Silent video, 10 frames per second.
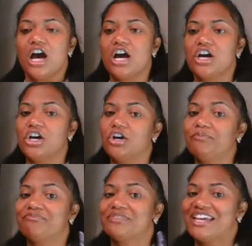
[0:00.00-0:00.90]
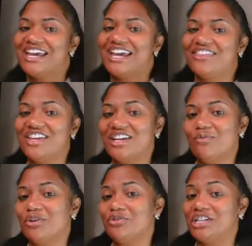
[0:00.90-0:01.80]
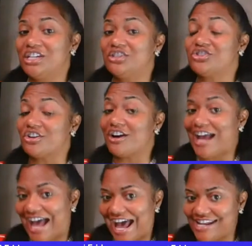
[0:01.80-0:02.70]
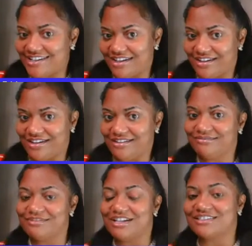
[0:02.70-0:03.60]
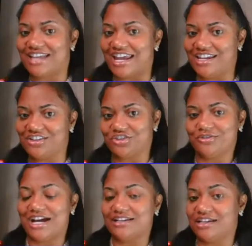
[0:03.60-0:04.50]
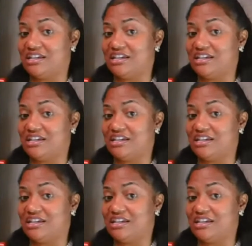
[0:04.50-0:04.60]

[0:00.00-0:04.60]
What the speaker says: And then we'll need your ID, a state issue ID.